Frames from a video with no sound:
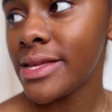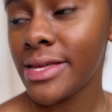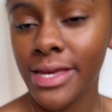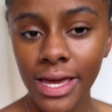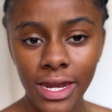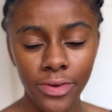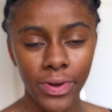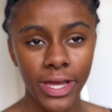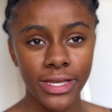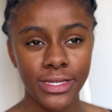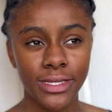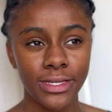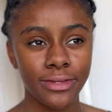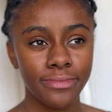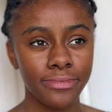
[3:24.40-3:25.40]

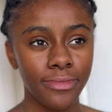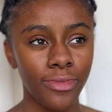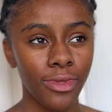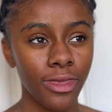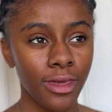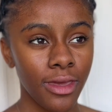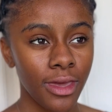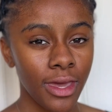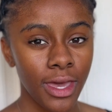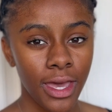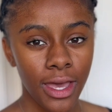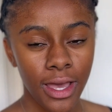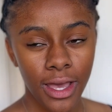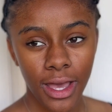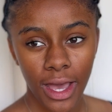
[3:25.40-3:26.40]

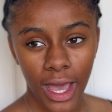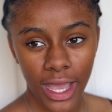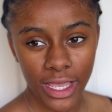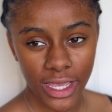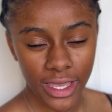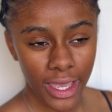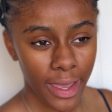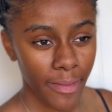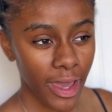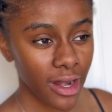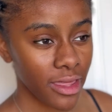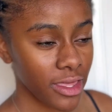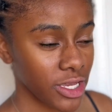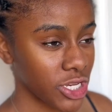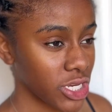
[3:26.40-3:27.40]
Anyways, I am out of
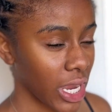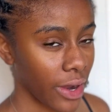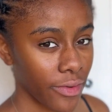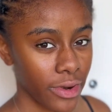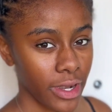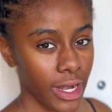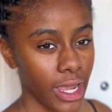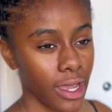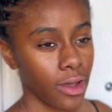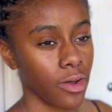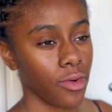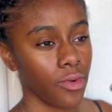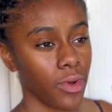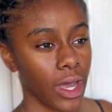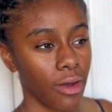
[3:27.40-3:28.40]
the shower
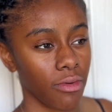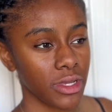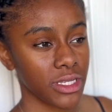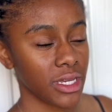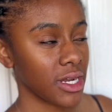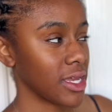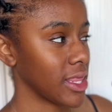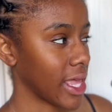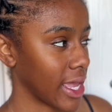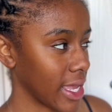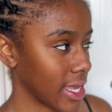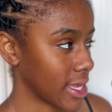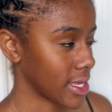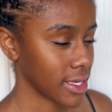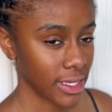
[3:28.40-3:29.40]
now. I was gonna like
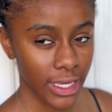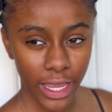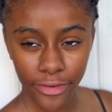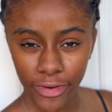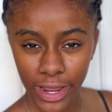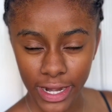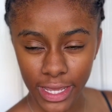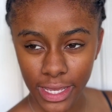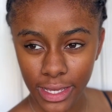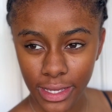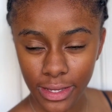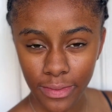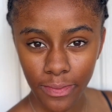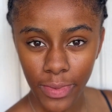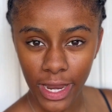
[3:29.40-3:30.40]
get ready,
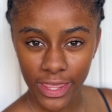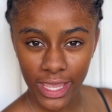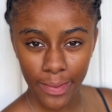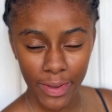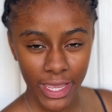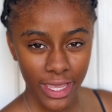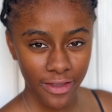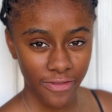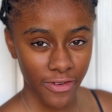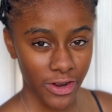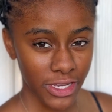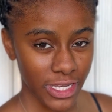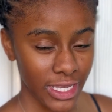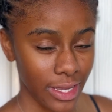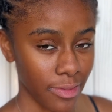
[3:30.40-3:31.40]
but I think I'm gonna eat
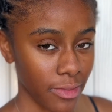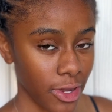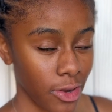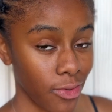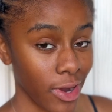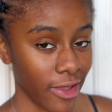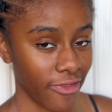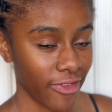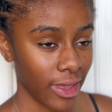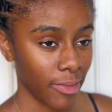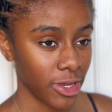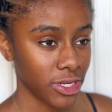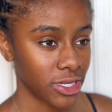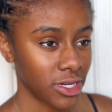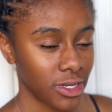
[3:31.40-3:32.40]
first because I'm quite
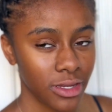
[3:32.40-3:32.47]
famished.